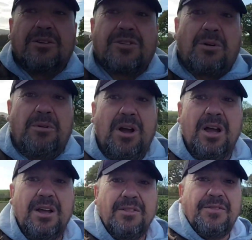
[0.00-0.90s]
So
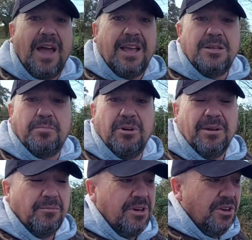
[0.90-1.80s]
that is
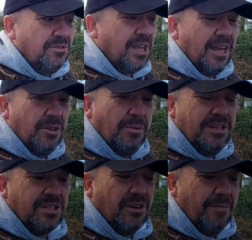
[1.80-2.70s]
brilliant. We use that in the
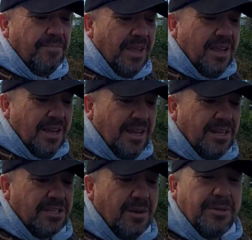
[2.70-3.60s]
winter time. In
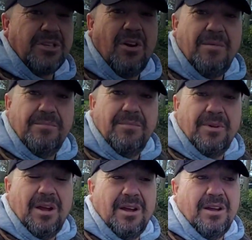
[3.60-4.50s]
the summertime,
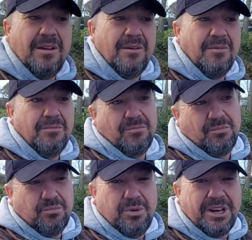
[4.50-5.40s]

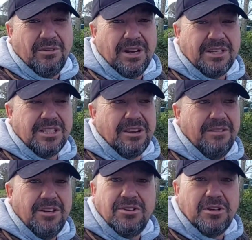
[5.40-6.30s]
we don't
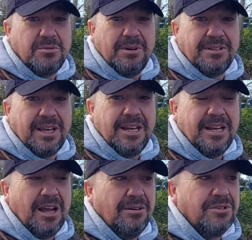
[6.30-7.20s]
necessarily use it because we don't take
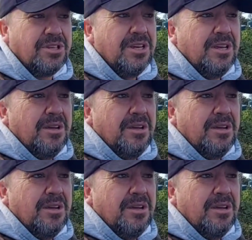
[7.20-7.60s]
any coats.